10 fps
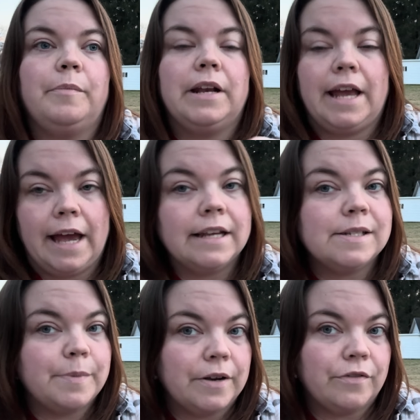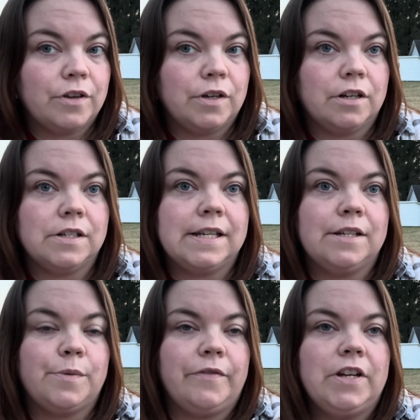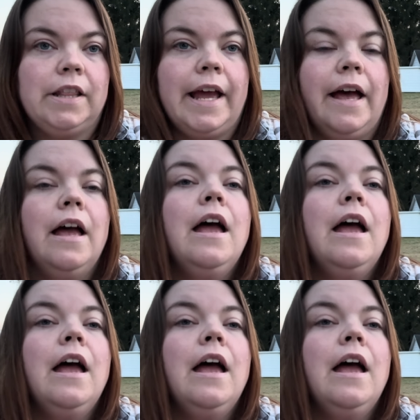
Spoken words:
but it has been a few years since we've done that.